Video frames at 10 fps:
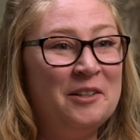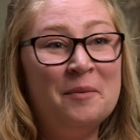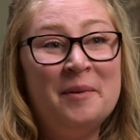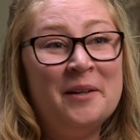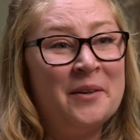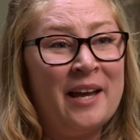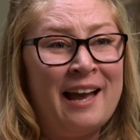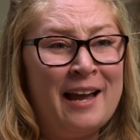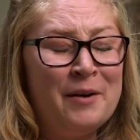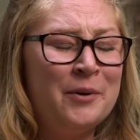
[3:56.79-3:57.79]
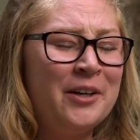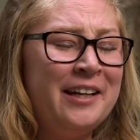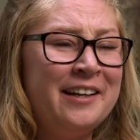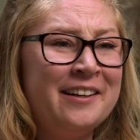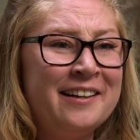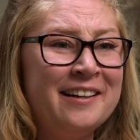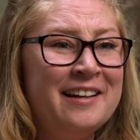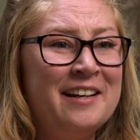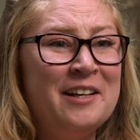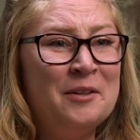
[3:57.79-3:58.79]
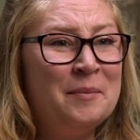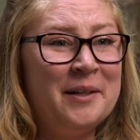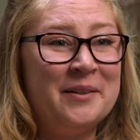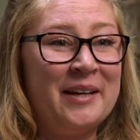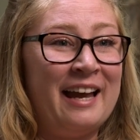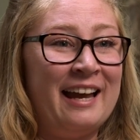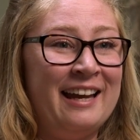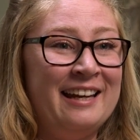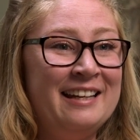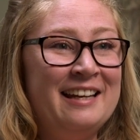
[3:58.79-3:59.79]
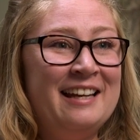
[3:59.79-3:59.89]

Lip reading: You'll be okay. We're here. You'll be okay.